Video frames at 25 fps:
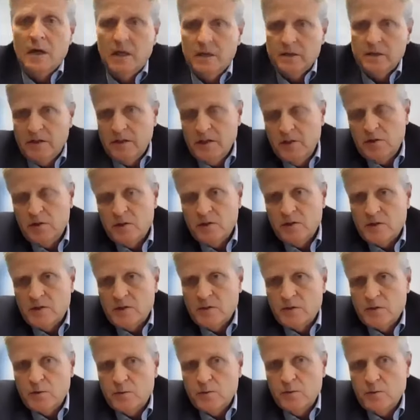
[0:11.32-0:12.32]
And teachers
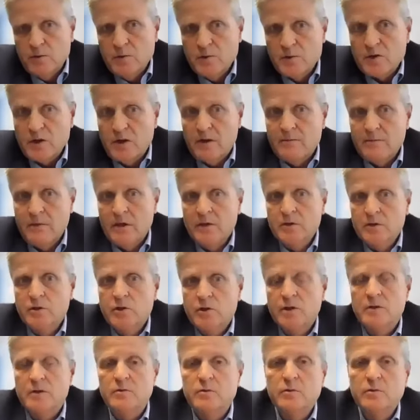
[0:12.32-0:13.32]
and students are
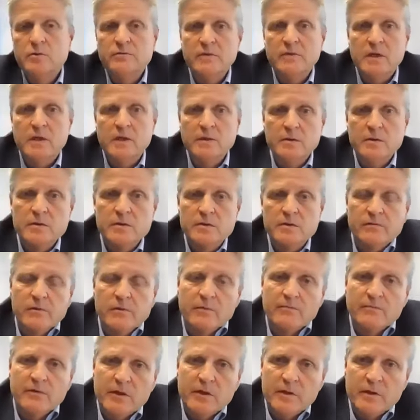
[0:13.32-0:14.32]
marching to Vilnius
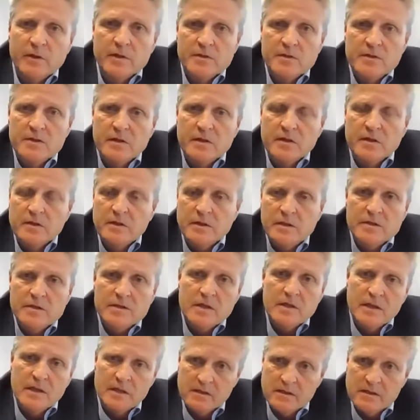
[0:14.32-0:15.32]
from various
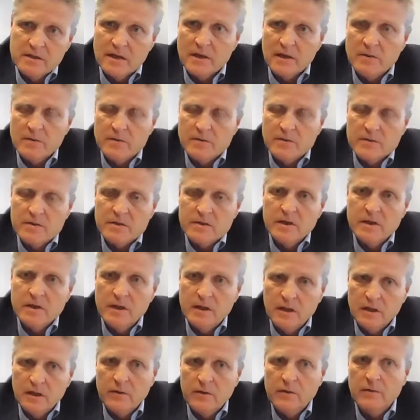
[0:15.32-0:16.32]
cities and towns
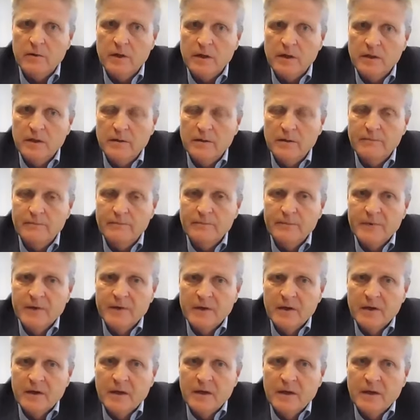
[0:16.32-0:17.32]
in Lithuania.
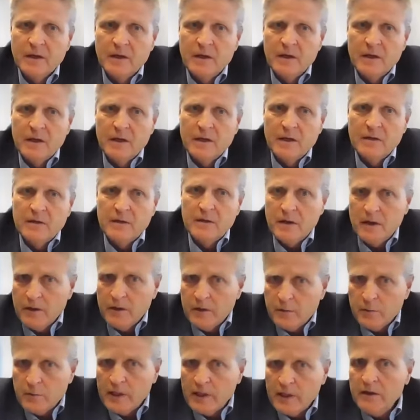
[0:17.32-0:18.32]
The
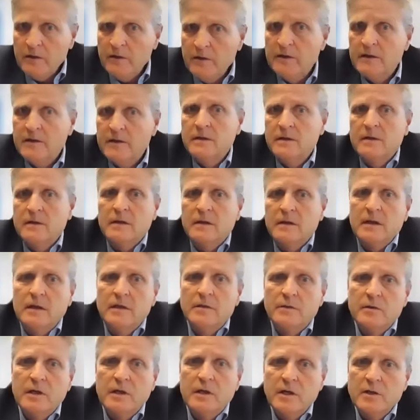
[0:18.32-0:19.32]
Lithuanian
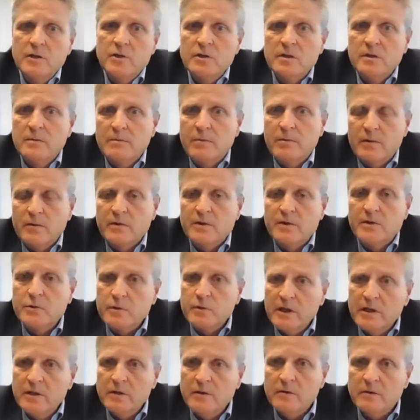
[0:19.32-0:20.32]
Education Employees
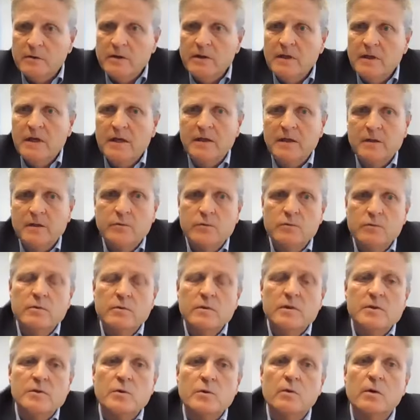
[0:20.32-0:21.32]
Trade Union,
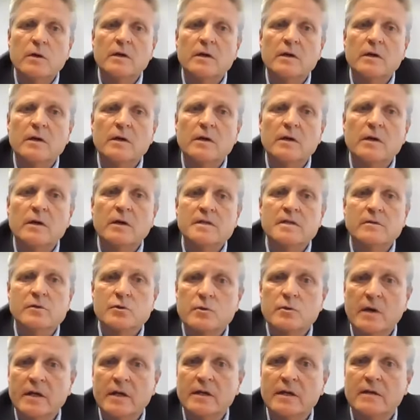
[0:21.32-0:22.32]
LEETU, is
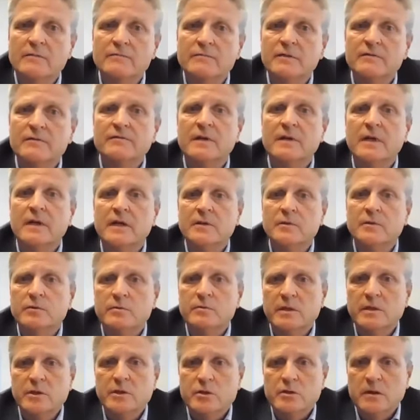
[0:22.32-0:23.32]
organizing the strike after
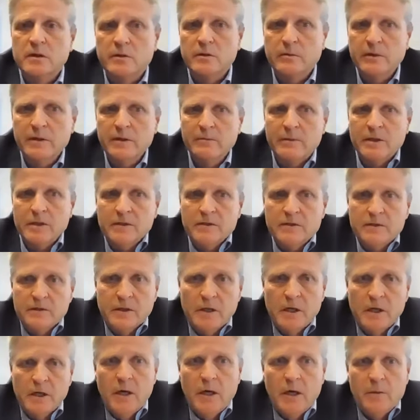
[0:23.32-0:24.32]
failing to reach an
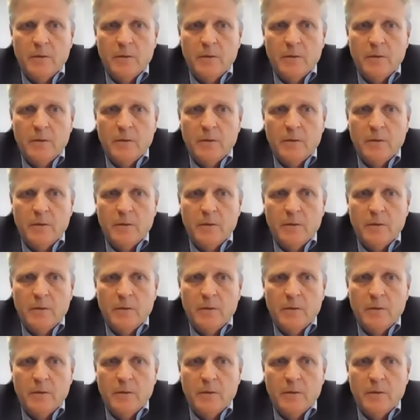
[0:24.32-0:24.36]
agreement